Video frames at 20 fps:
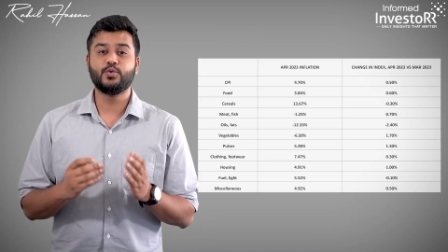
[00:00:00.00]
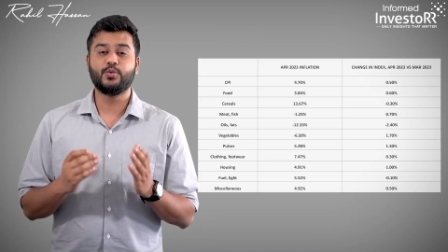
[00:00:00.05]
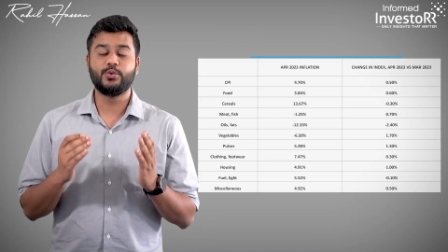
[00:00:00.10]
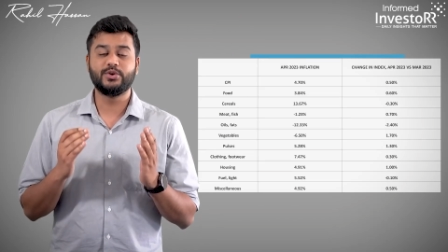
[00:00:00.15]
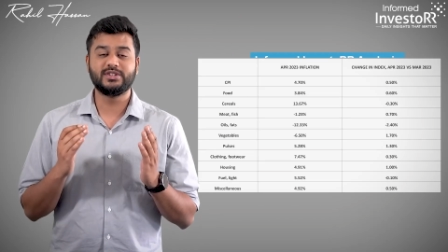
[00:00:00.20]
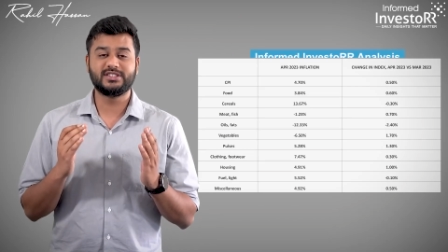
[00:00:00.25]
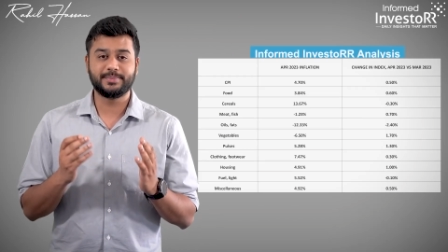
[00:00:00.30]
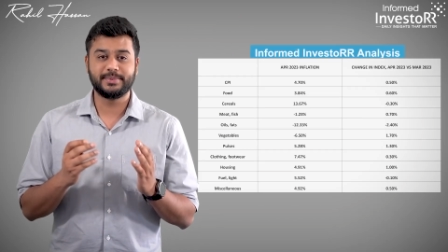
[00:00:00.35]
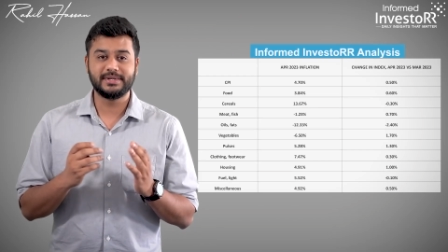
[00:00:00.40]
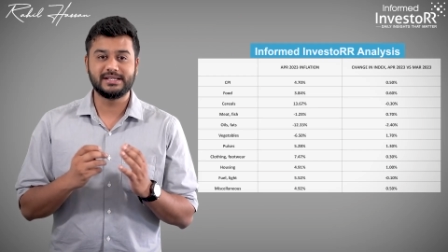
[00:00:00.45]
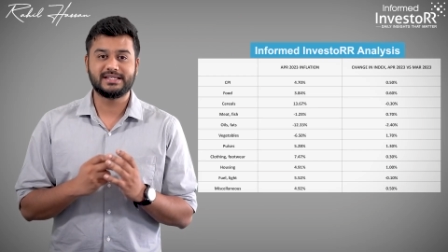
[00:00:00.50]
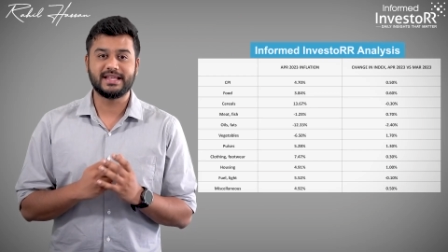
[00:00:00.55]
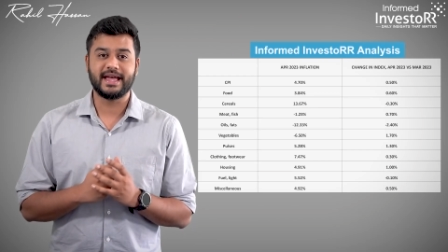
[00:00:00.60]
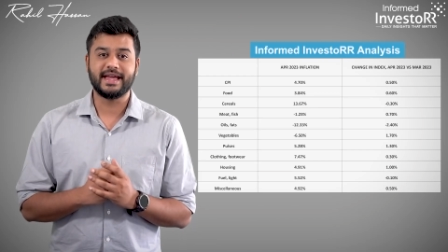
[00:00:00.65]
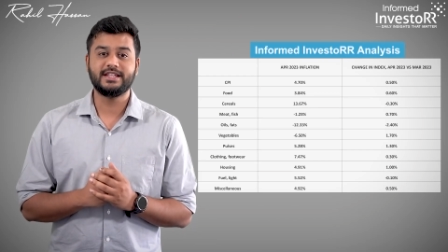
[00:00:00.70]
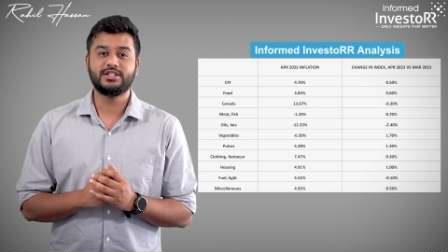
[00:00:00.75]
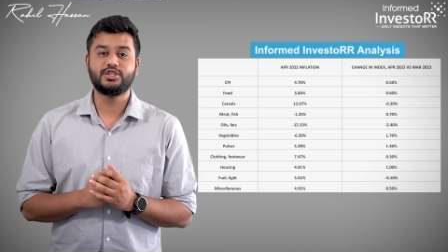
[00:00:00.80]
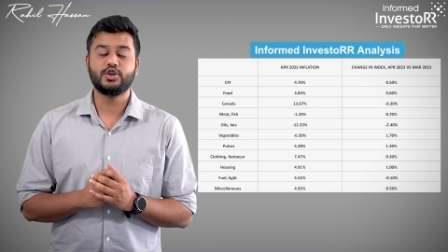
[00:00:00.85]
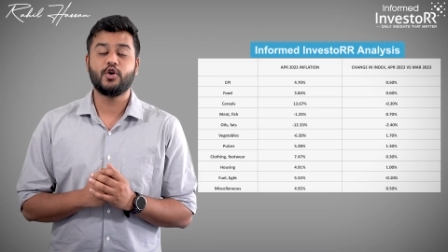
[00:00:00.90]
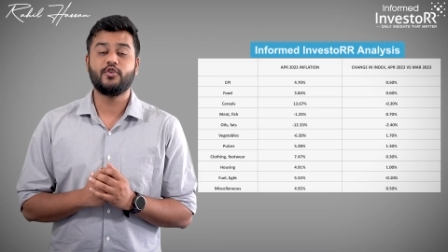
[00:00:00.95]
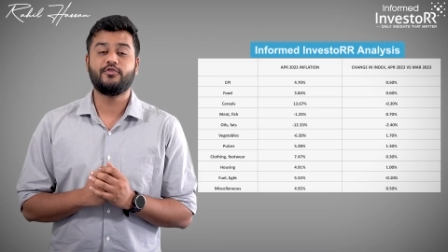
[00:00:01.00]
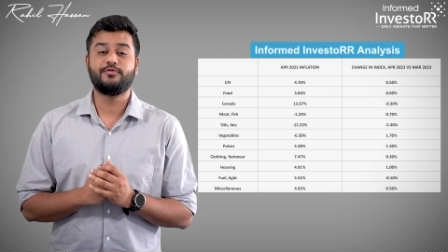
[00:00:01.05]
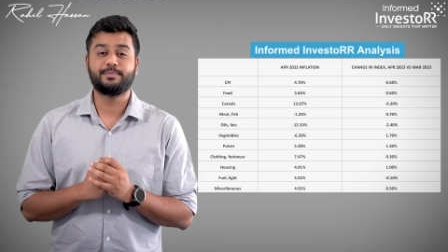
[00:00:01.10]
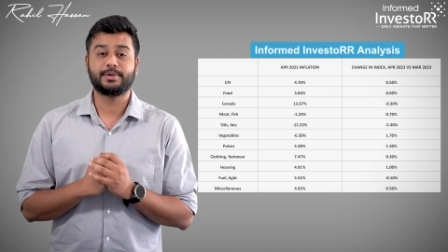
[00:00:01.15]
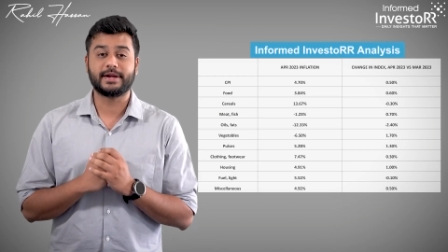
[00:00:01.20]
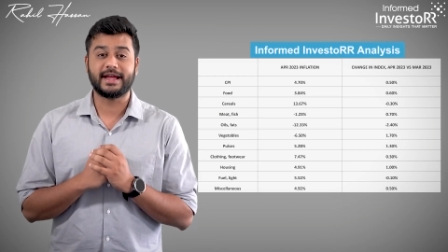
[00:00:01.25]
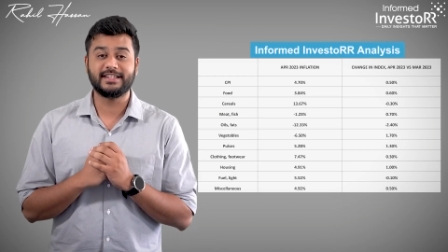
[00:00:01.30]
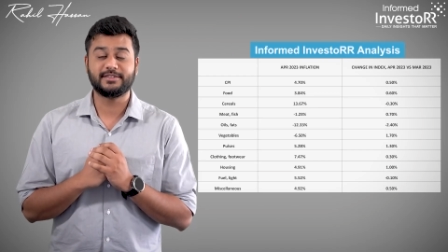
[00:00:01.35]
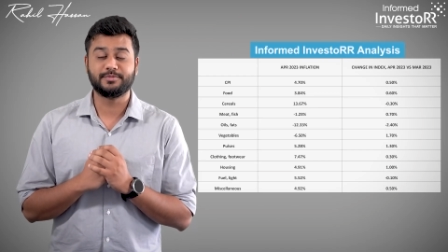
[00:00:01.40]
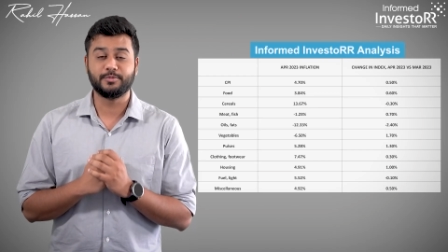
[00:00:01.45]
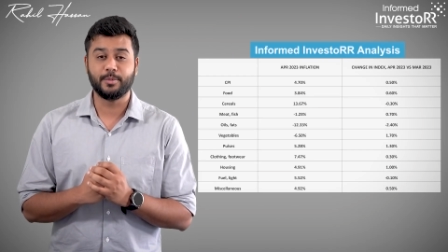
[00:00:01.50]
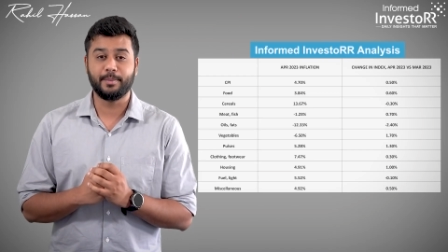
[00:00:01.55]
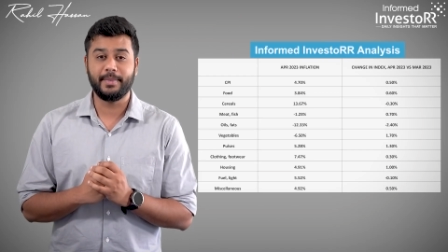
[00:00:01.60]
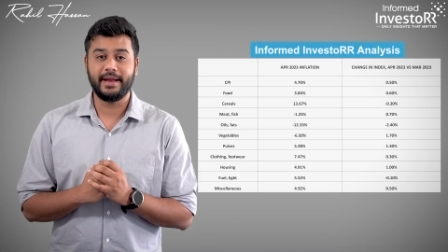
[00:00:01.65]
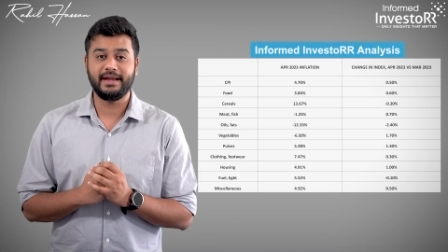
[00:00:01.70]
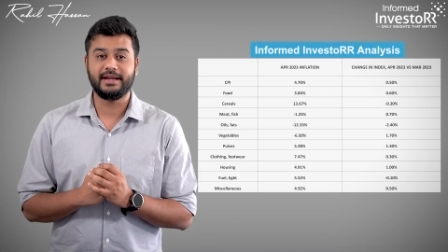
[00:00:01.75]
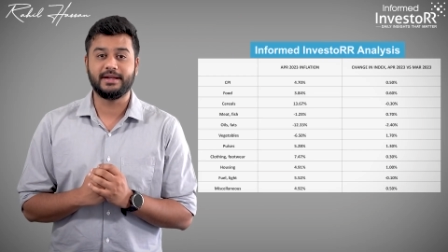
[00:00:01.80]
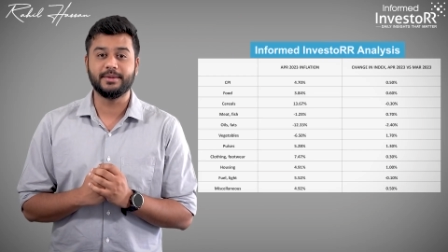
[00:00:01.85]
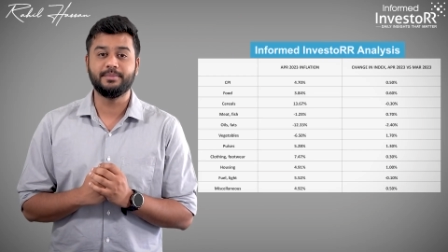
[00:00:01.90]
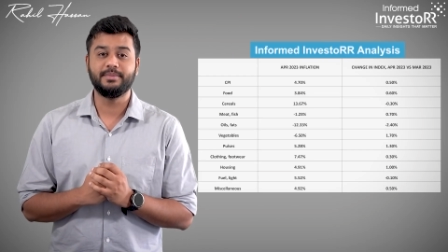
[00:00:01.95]
visible signs of price
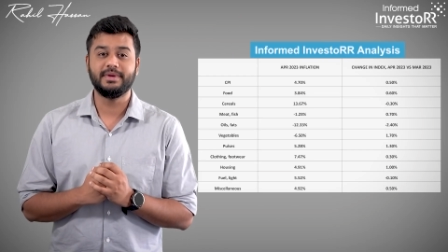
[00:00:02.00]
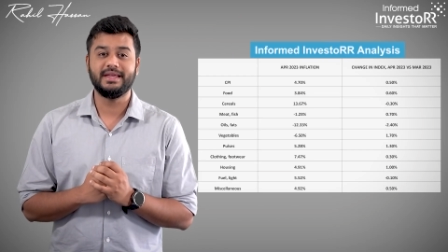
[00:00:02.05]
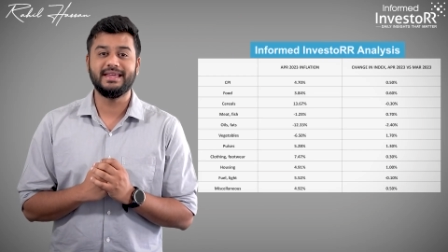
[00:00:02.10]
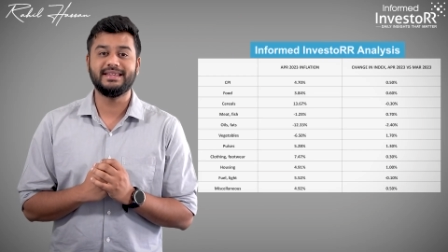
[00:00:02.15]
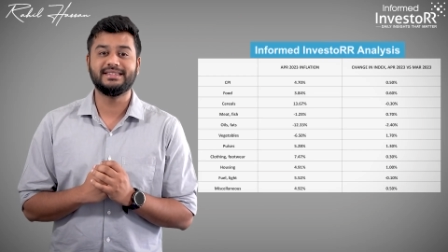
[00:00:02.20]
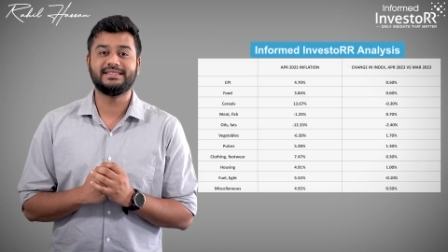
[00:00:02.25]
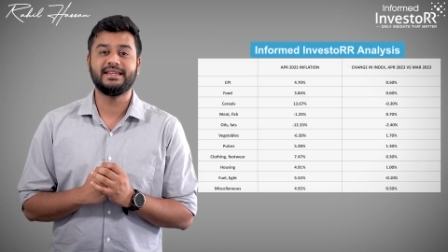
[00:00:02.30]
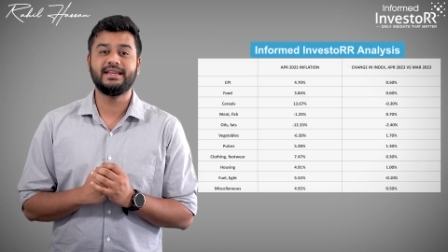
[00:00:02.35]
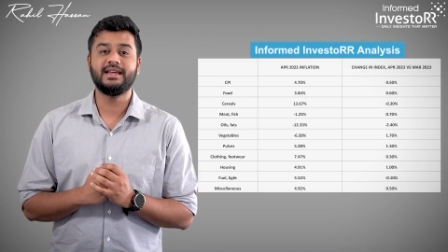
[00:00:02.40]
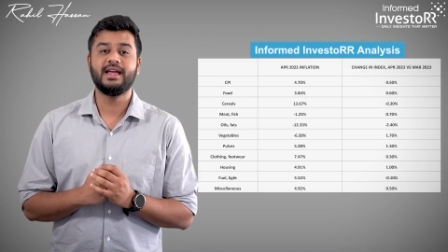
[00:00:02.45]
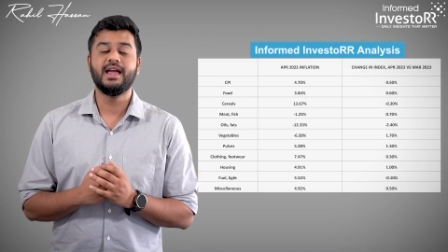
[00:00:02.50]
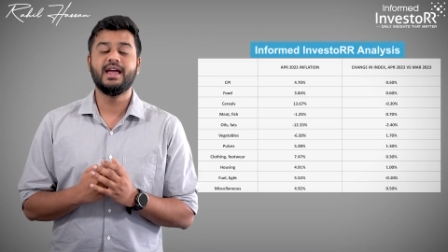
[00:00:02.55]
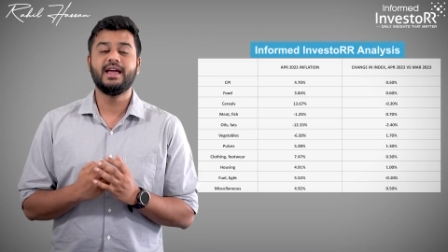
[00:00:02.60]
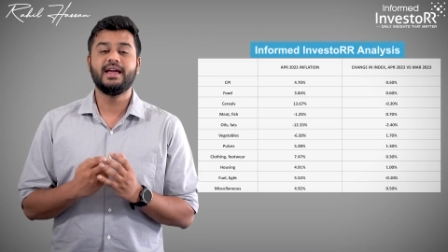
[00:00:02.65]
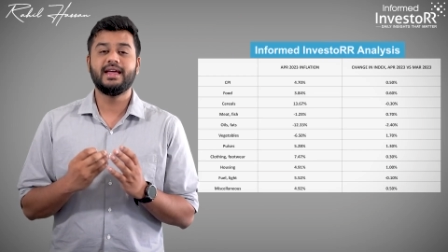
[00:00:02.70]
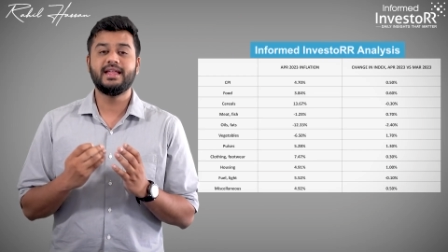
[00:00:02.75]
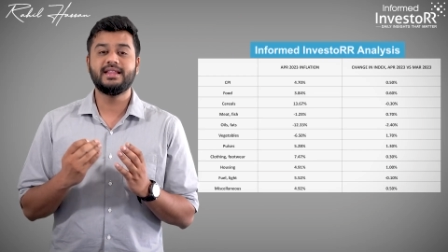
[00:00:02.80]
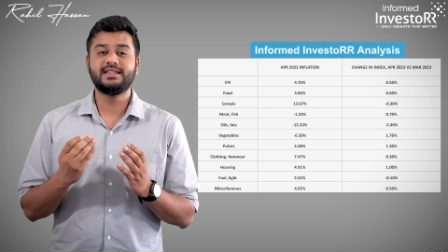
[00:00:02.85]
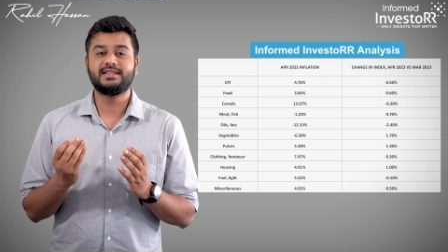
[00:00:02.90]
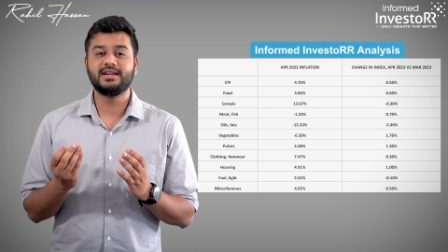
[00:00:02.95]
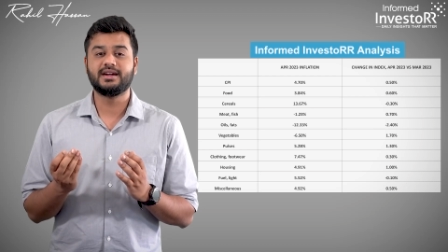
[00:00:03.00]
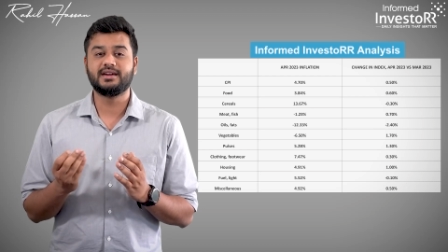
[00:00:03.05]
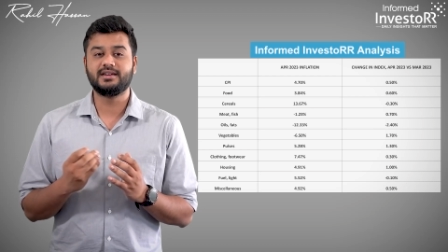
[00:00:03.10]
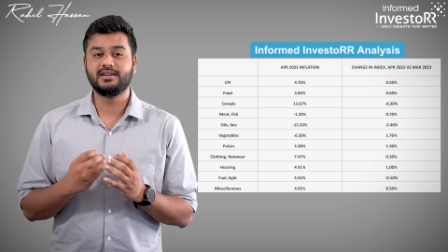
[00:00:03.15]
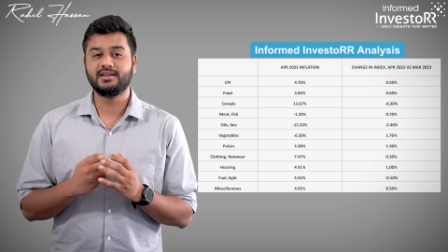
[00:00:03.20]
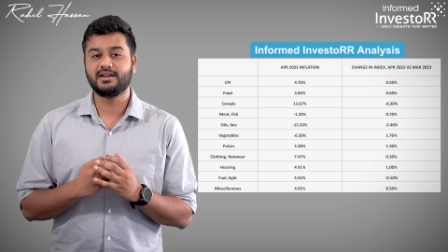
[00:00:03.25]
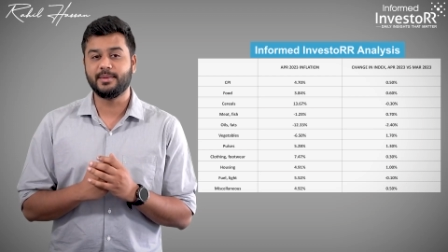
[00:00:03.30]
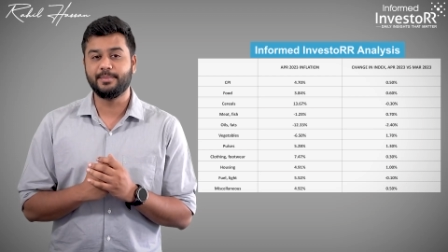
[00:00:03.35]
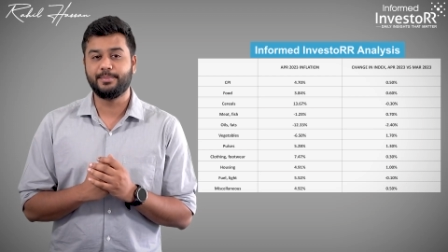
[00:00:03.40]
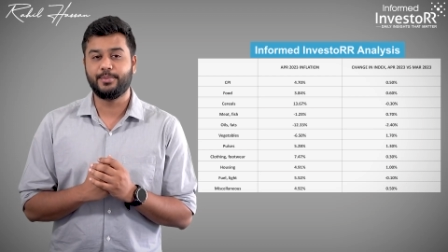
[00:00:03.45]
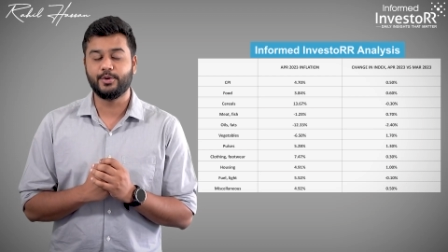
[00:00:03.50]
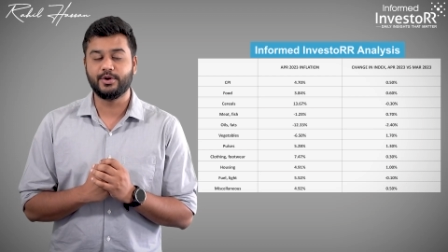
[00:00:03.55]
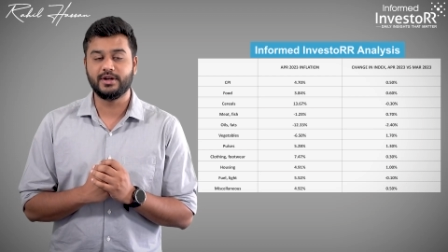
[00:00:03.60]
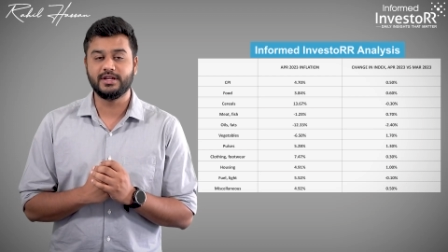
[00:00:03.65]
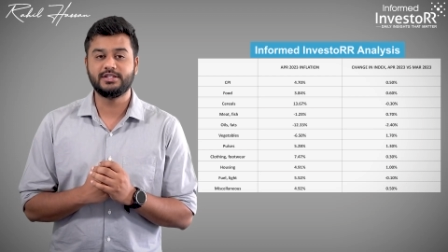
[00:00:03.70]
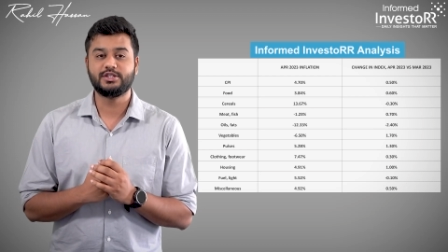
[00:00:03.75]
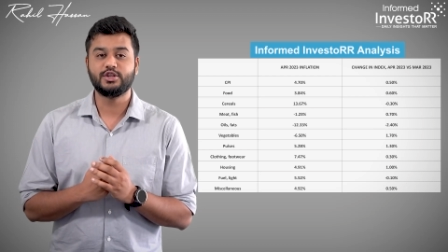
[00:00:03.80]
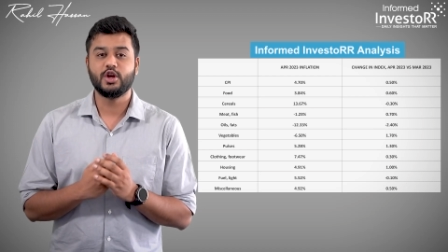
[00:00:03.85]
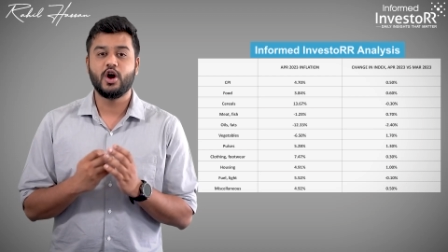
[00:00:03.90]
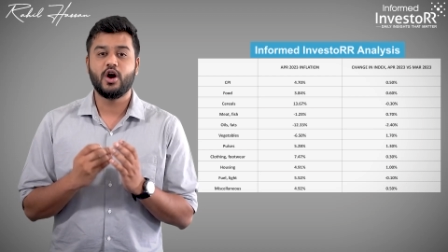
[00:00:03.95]
momentum easing in certain
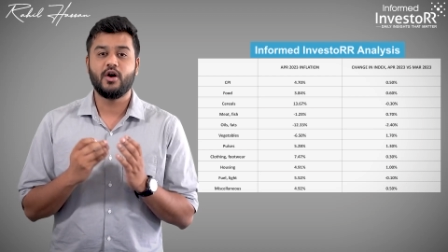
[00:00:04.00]
components